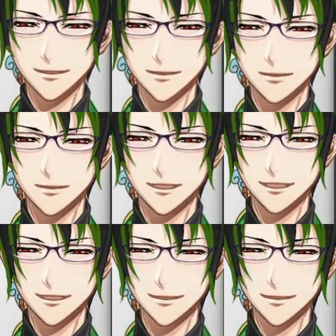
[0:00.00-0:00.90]

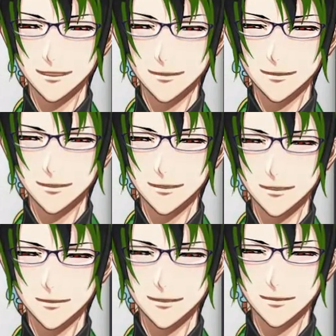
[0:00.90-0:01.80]
Where is,
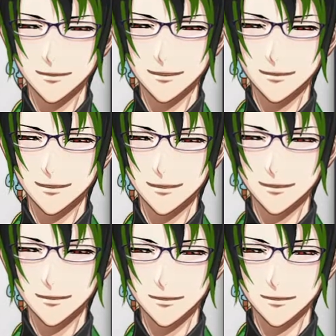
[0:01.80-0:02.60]
I'm still trying to find it.